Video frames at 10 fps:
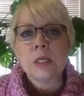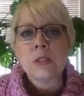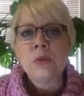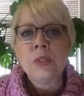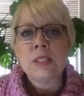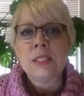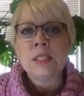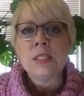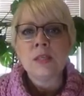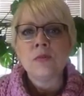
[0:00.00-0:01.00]
Doing the
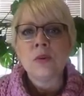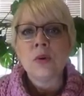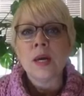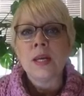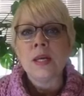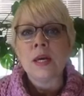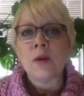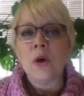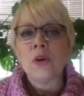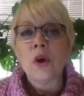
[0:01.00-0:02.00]
season of the granny,
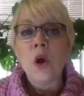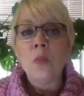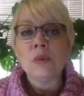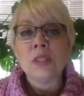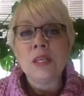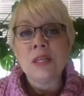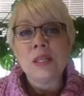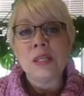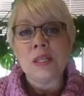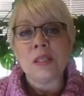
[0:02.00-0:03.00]
and you're almost
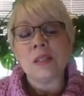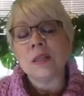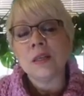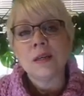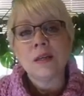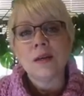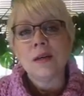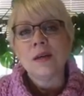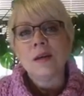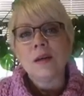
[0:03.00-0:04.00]
done.
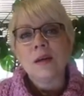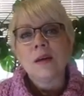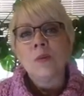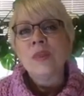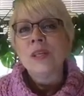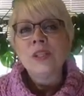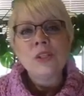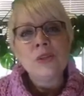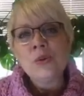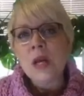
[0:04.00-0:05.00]
Well, then you
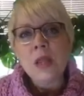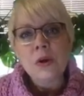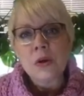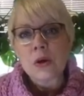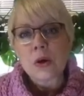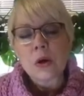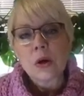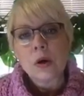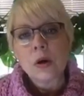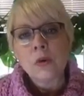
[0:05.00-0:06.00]
just do another.
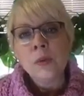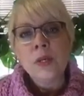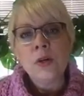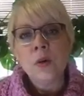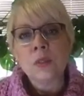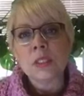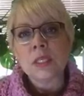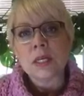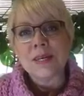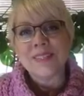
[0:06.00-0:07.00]
What do you mean you're almost
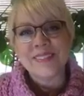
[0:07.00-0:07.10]
done?